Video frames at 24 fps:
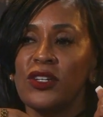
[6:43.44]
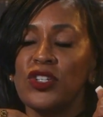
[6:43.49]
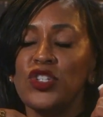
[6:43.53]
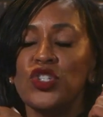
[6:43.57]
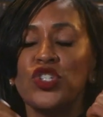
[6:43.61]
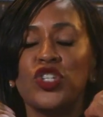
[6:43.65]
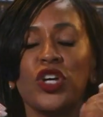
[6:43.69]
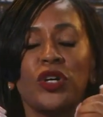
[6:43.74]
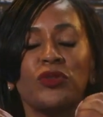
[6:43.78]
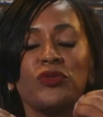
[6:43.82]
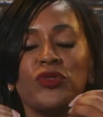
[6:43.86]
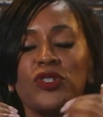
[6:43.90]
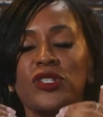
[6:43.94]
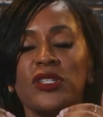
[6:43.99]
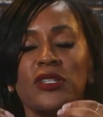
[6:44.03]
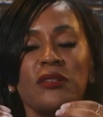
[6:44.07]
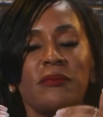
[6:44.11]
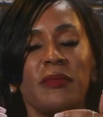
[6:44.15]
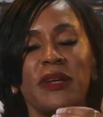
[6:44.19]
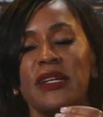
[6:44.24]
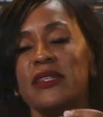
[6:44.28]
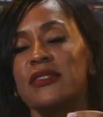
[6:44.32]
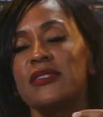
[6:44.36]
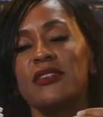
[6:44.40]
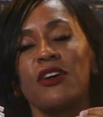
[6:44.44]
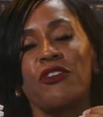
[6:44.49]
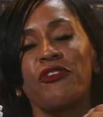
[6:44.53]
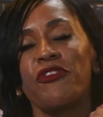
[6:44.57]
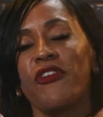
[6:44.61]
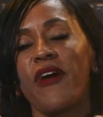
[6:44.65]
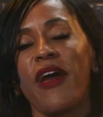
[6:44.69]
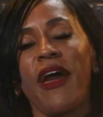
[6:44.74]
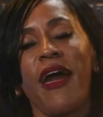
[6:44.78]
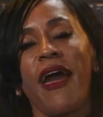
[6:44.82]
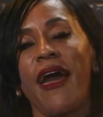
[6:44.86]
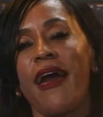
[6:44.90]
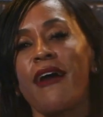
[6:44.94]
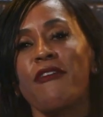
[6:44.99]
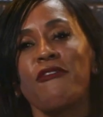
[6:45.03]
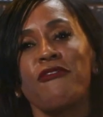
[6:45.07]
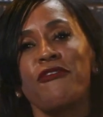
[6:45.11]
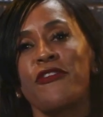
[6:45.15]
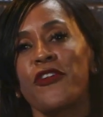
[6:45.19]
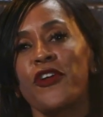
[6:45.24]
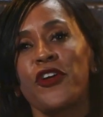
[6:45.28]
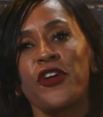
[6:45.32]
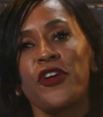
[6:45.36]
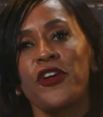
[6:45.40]
don't see myself
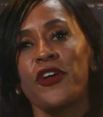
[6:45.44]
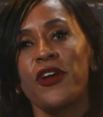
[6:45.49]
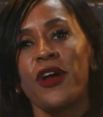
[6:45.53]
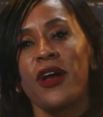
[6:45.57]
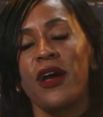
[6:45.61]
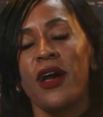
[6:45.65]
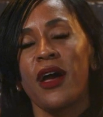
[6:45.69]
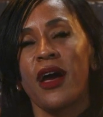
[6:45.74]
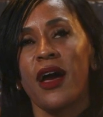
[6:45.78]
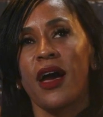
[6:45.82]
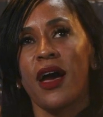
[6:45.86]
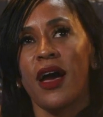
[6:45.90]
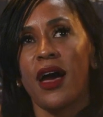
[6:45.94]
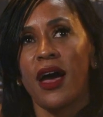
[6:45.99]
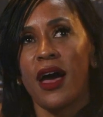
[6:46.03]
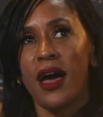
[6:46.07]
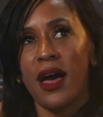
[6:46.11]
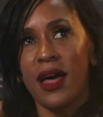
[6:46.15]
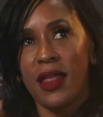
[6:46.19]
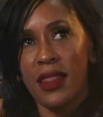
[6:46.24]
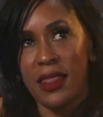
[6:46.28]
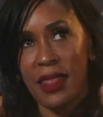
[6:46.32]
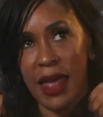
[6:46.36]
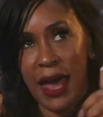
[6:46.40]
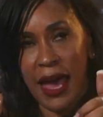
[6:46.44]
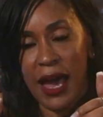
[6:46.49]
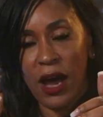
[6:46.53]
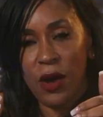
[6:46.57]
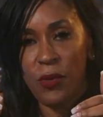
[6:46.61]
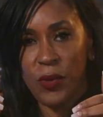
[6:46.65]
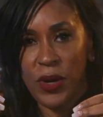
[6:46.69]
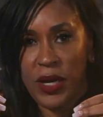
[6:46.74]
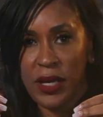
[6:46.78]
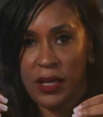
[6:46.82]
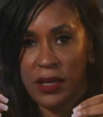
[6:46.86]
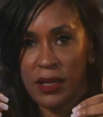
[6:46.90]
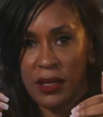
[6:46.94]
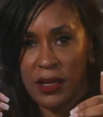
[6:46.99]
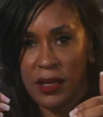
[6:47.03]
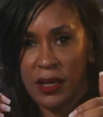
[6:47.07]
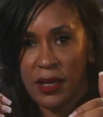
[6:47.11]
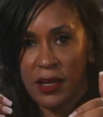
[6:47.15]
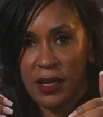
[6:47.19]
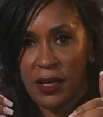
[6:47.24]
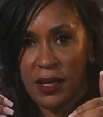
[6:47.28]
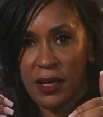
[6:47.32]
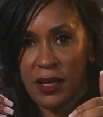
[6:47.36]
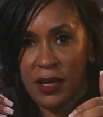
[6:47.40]
ever allowing
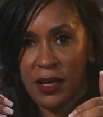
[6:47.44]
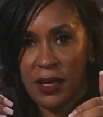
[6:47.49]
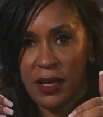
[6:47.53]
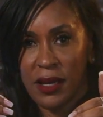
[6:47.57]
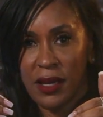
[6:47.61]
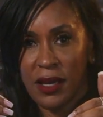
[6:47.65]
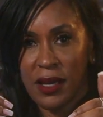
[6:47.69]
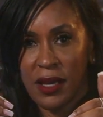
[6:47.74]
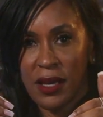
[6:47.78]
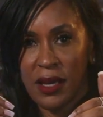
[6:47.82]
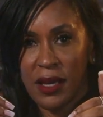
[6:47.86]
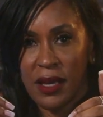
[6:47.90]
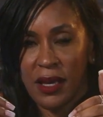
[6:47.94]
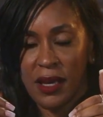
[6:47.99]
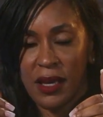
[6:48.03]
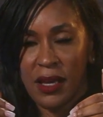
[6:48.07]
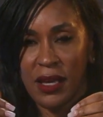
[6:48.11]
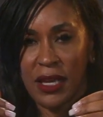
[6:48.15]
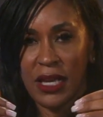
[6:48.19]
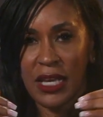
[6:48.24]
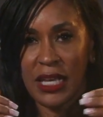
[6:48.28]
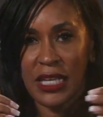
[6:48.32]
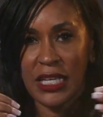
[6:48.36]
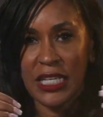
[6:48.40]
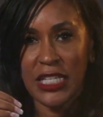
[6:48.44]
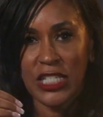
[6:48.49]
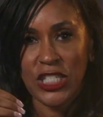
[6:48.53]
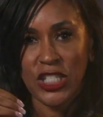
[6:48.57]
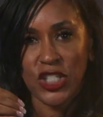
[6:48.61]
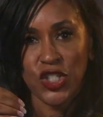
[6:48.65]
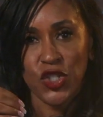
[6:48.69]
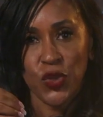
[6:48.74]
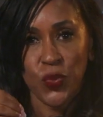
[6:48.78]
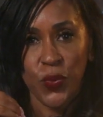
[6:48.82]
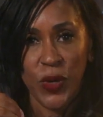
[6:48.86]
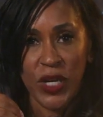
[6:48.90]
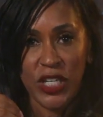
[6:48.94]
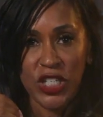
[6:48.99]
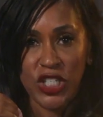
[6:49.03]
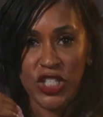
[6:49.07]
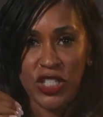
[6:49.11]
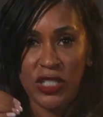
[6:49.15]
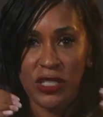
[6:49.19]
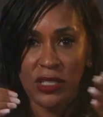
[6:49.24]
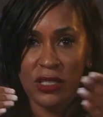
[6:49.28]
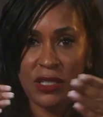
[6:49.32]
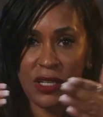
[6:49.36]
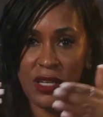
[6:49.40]
any
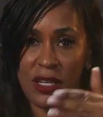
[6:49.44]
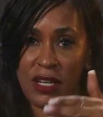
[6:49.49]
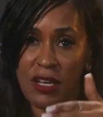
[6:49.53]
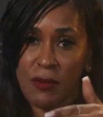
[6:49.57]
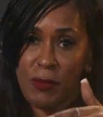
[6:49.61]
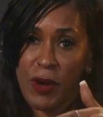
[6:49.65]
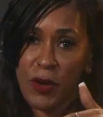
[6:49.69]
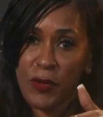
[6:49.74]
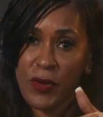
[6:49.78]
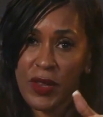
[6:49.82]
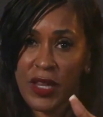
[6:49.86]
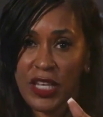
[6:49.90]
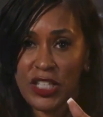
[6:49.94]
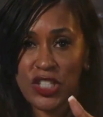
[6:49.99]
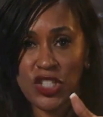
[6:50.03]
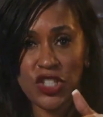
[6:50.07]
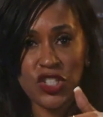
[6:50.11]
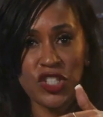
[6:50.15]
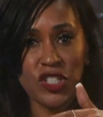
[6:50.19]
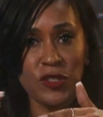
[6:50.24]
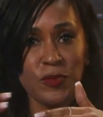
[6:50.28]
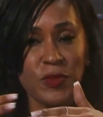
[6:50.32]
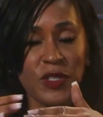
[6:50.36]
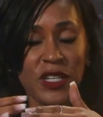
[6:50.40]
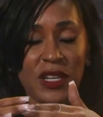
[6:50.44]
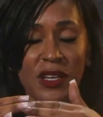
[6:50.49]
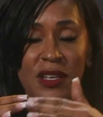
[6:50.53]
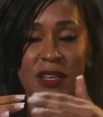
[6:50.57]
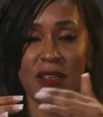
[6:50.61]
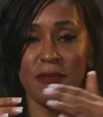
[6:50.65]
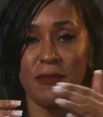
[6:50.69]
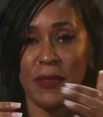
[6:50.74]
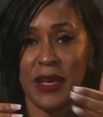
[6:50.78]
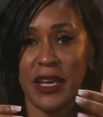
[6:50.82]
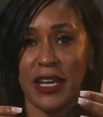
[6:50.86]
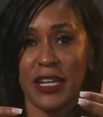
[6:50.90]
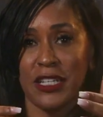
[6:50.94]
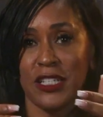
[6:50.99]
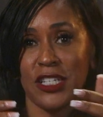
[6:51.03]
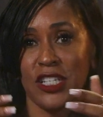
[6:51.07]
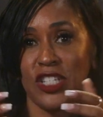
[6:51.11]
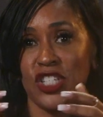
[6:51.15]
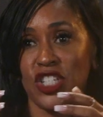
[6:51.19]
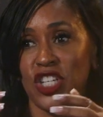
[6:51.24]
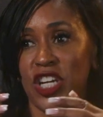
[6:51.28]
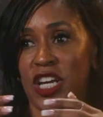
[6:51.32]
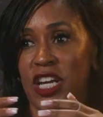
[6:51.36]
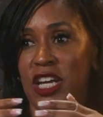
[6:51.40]
situation, any of my relationships, any man to
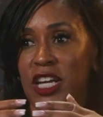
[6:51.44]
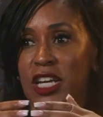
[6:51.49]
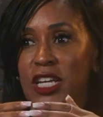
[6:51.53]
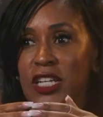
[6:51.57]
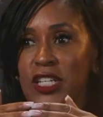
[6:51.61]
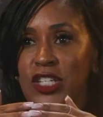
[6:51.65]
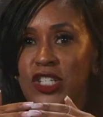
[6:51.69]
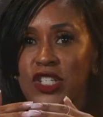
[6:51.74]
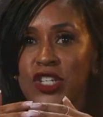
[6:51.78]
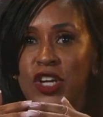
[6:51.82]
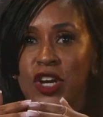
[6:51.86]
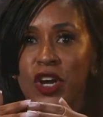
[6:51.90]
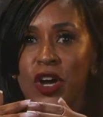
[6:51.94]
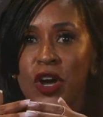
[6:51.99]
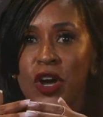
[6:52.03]
change